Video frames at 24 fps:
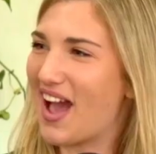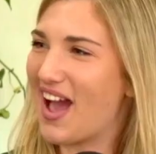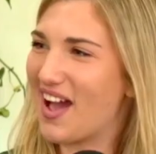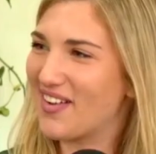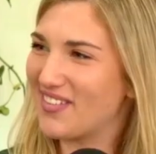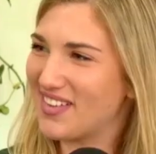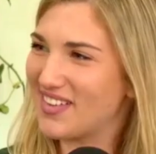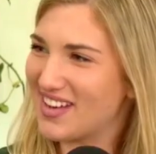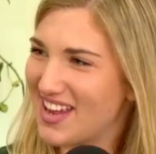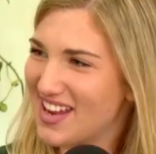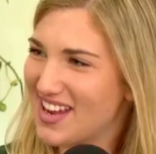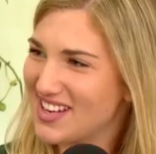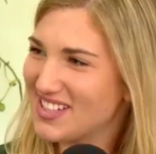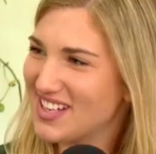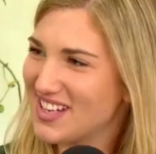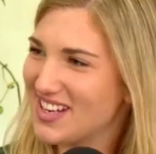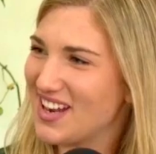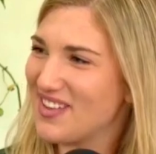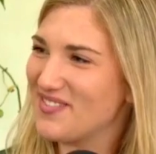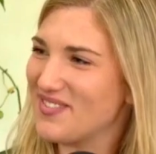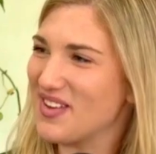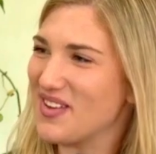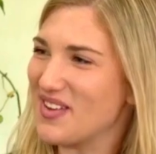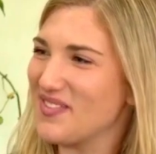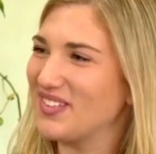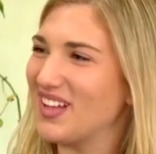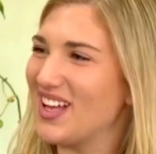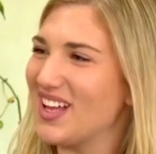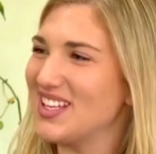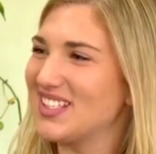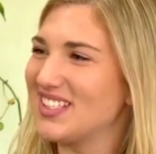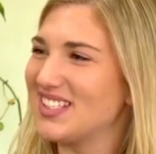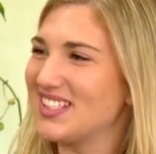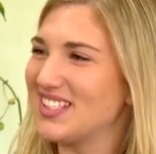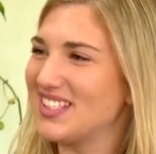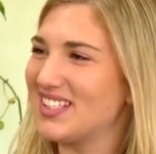have a nation and be
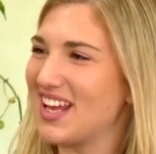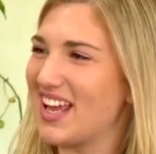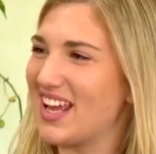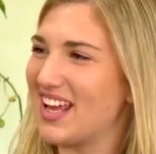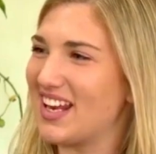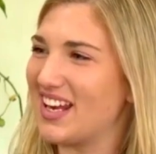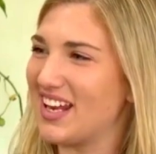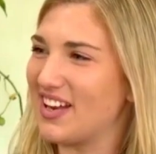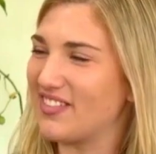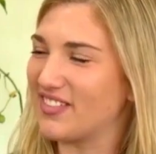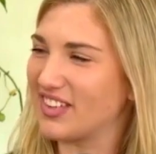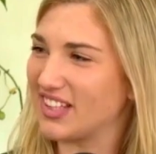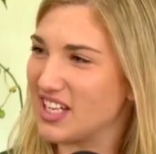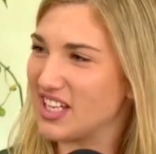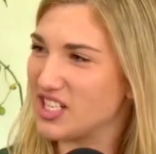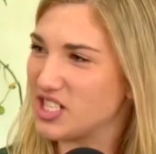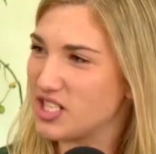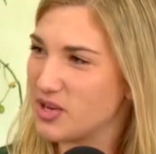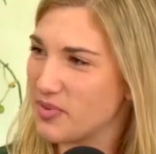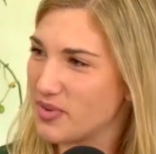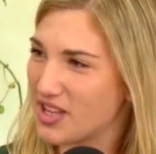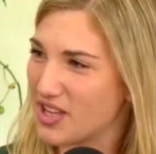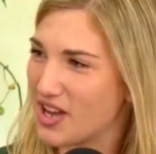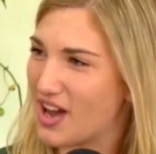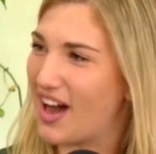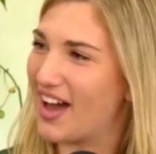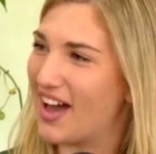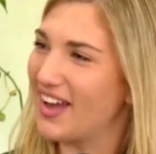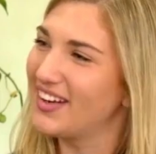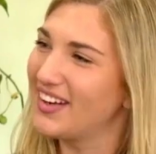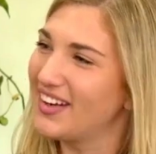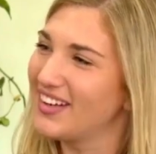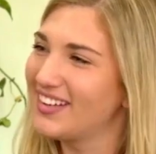blessed and in relationship with God.